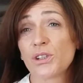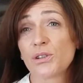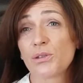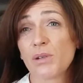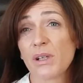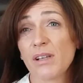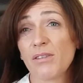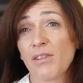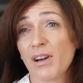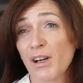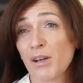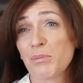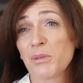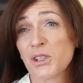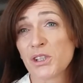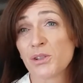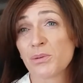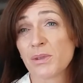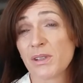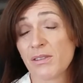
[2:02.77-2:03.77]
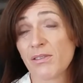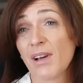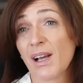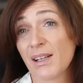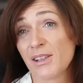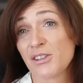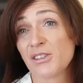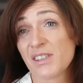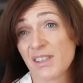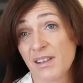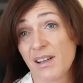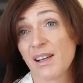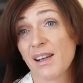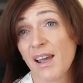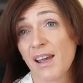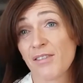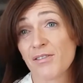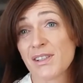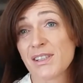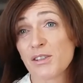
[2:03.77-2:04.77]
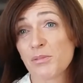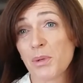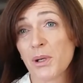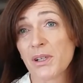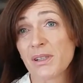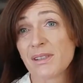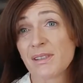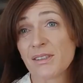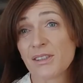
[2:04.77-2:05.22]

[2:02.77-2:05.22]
agree very much with the values that I have as a person